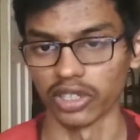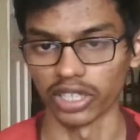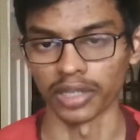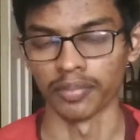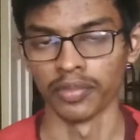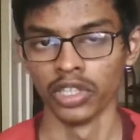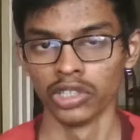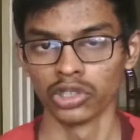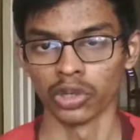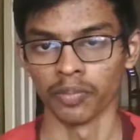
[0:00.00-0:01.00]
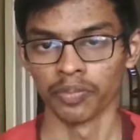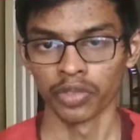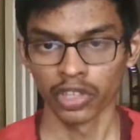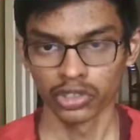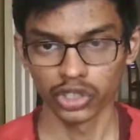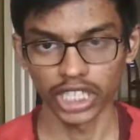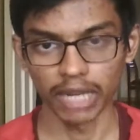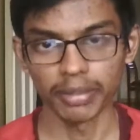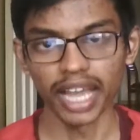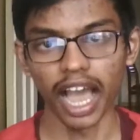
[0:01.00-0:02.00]
Okay, so so
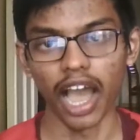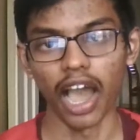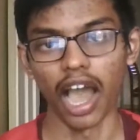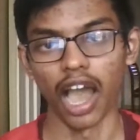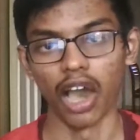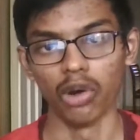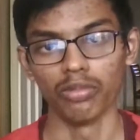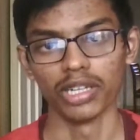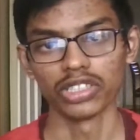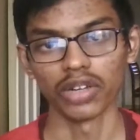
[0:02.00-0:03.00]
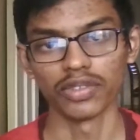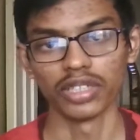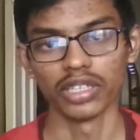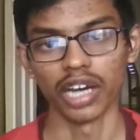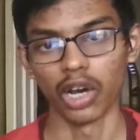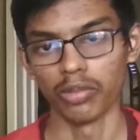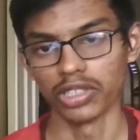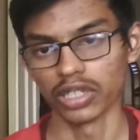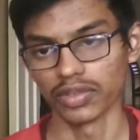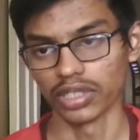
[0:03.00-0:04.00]
tell me how much of
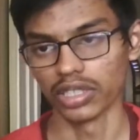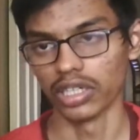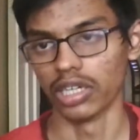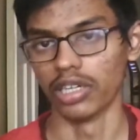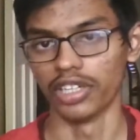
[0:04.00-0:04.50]
the